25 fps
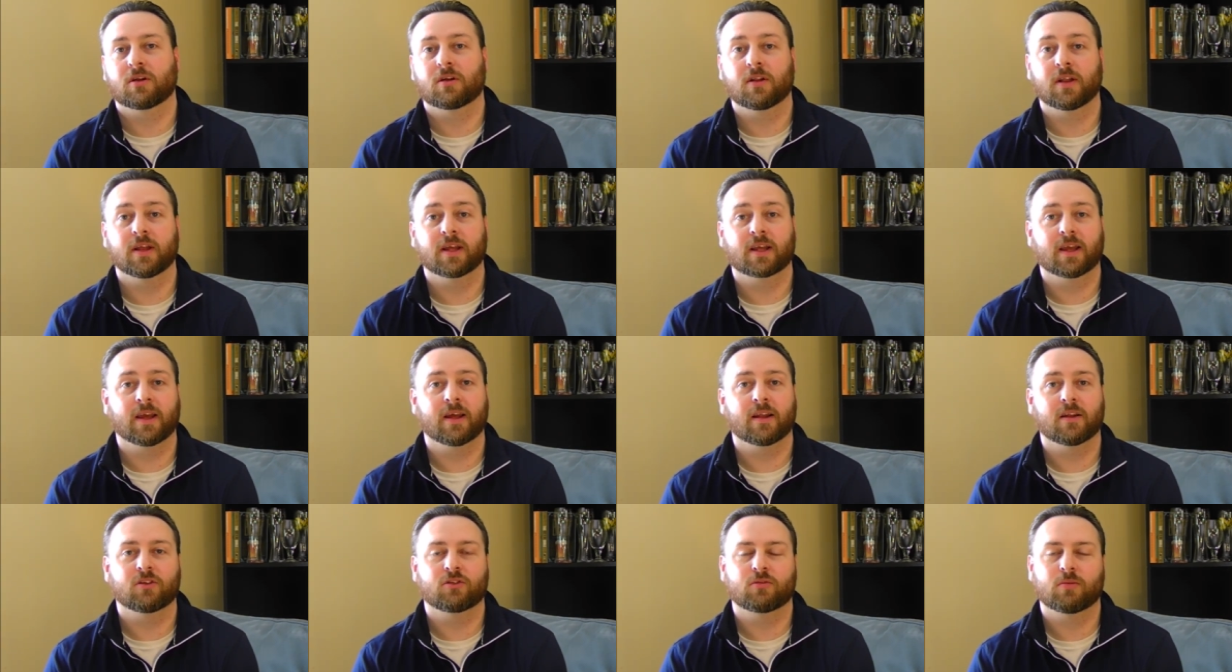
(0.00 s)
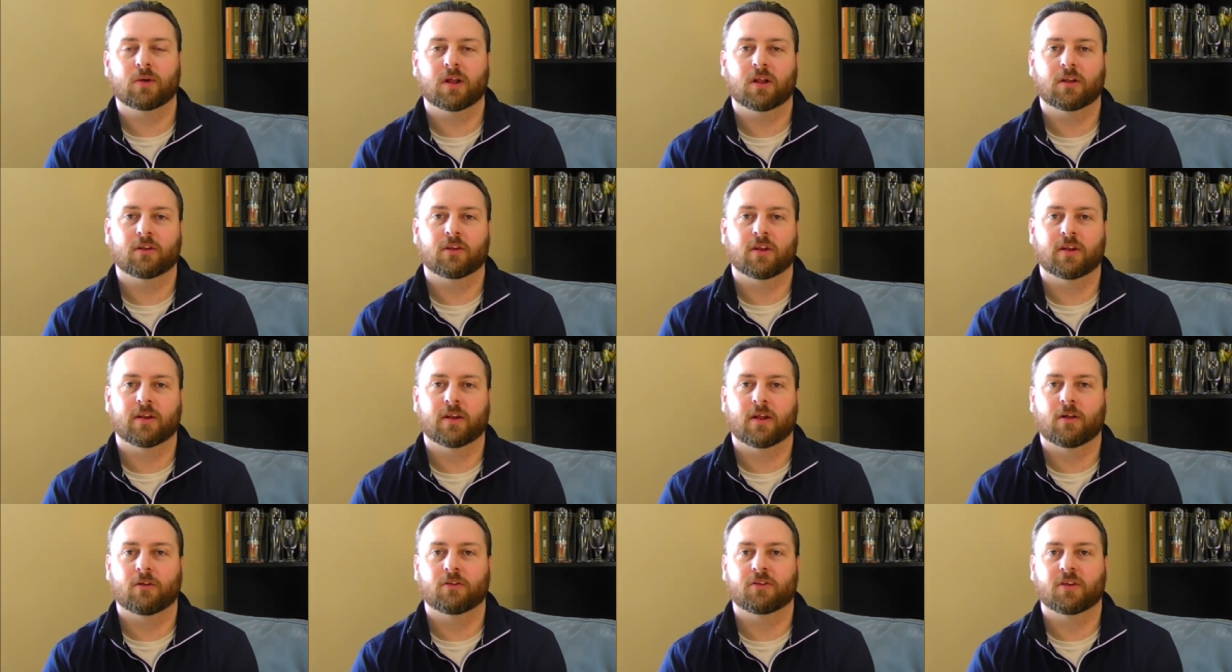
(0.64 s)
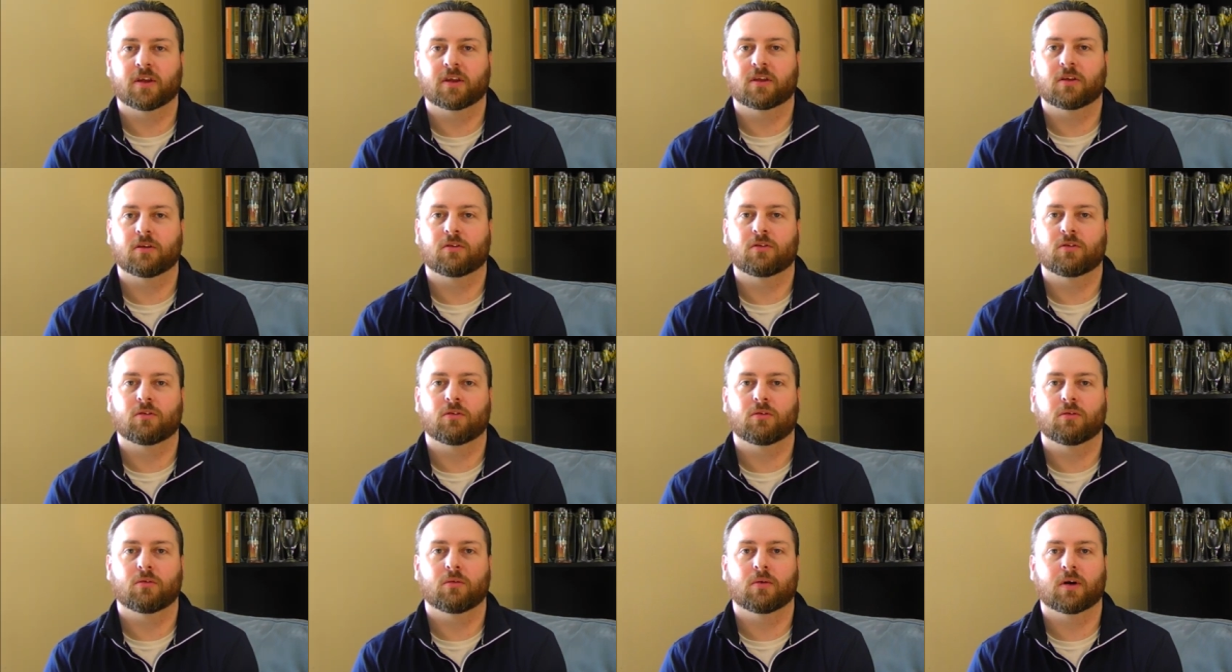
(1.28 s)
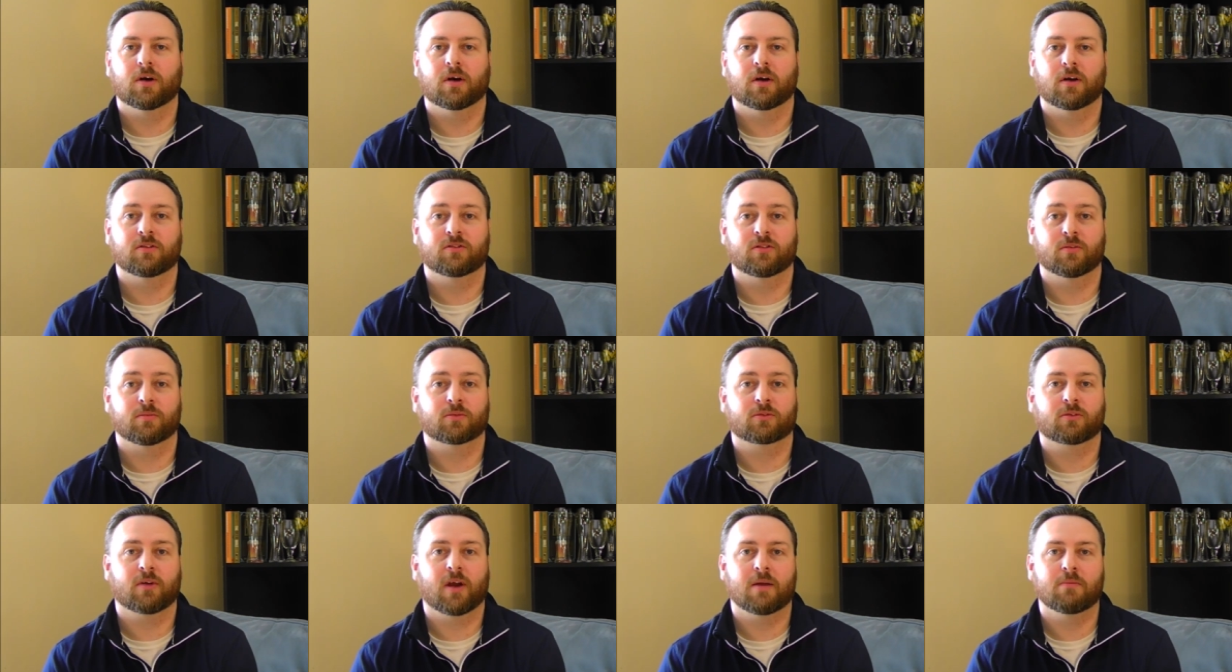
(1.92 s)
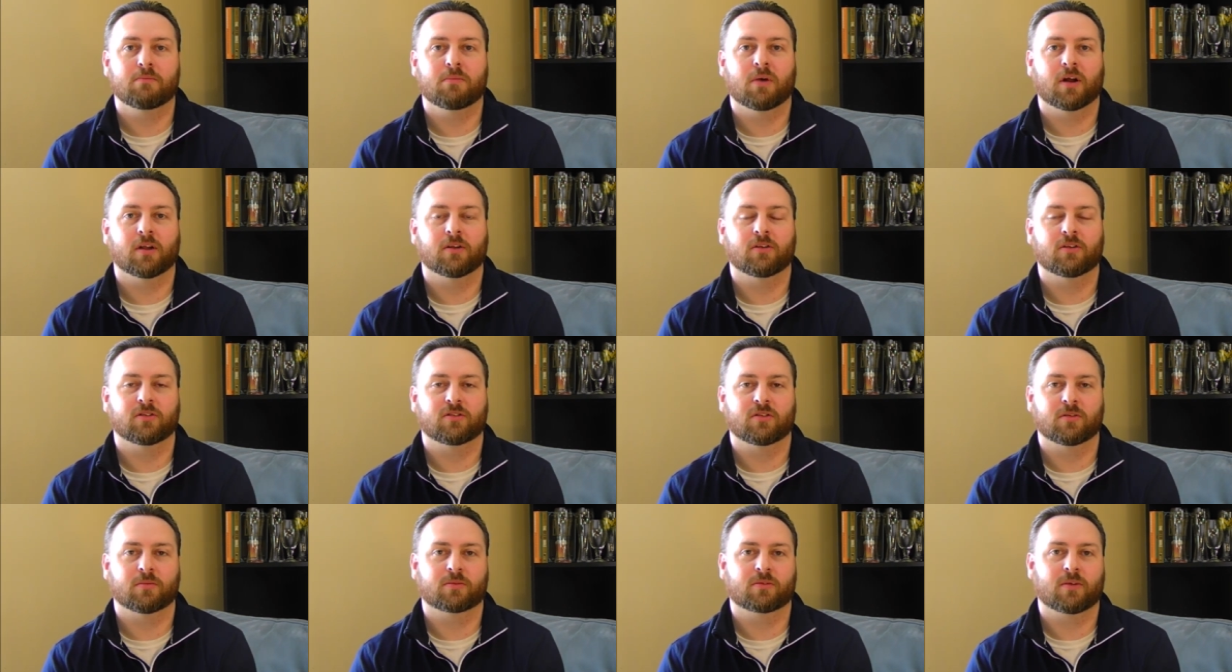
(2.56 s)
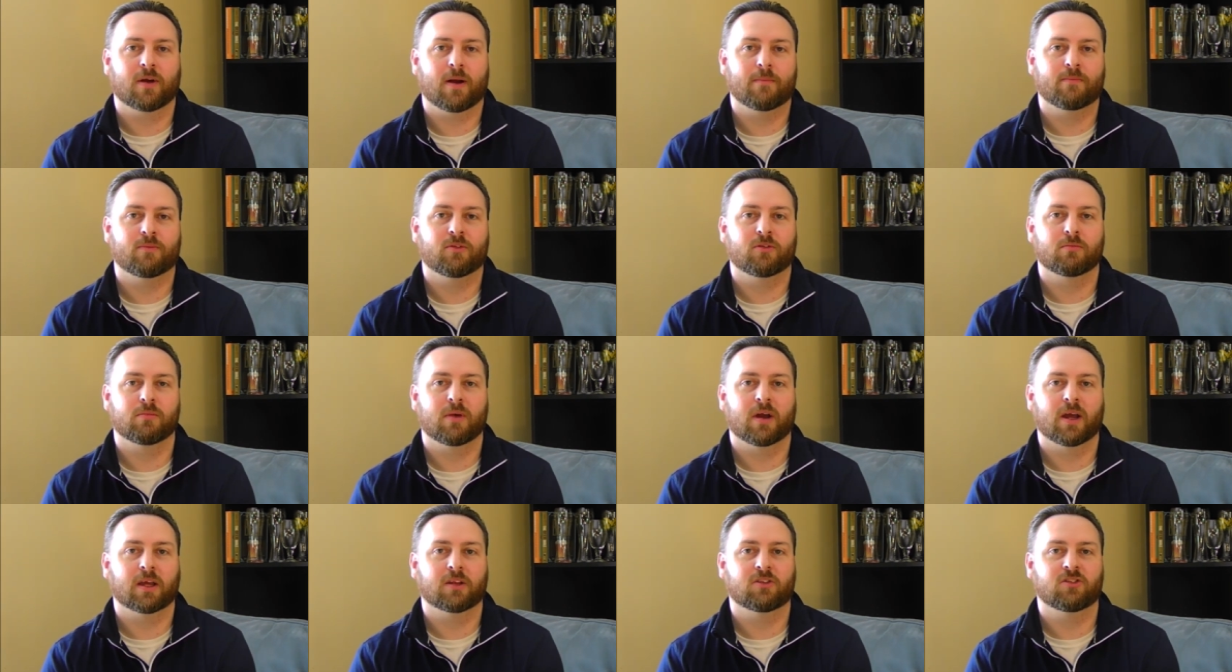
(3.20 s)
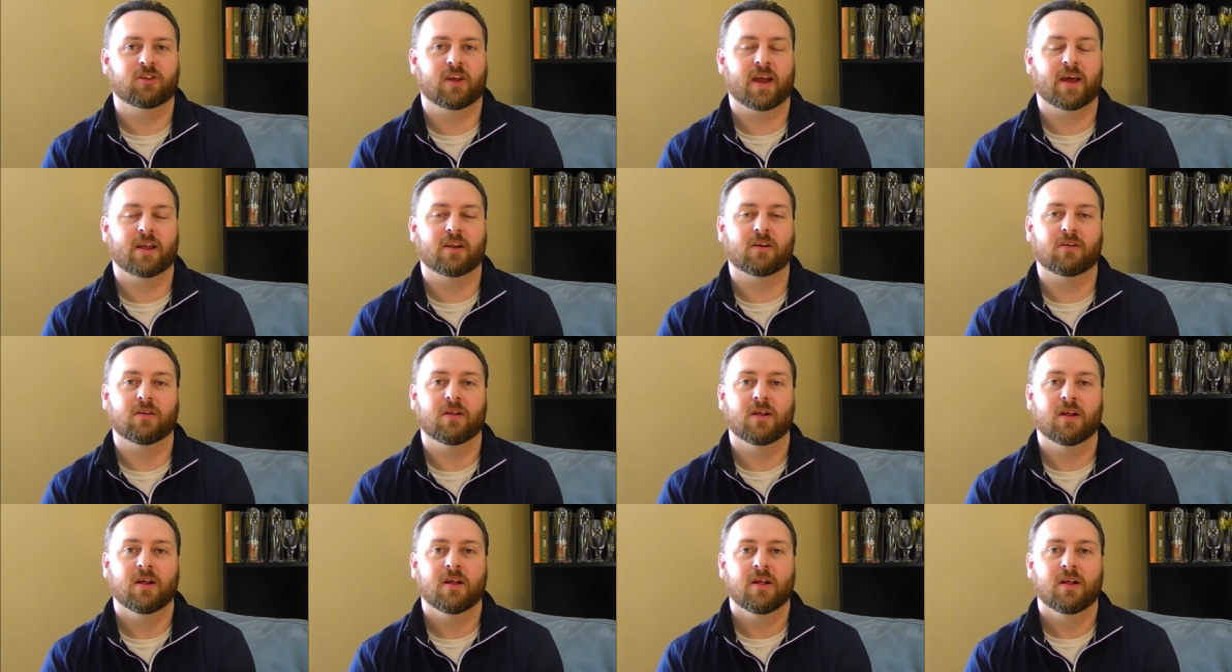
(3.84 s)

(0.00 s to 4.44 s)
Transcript: Click it as well, and it'll take you to uh, a subscribe button to subscribe to my channel.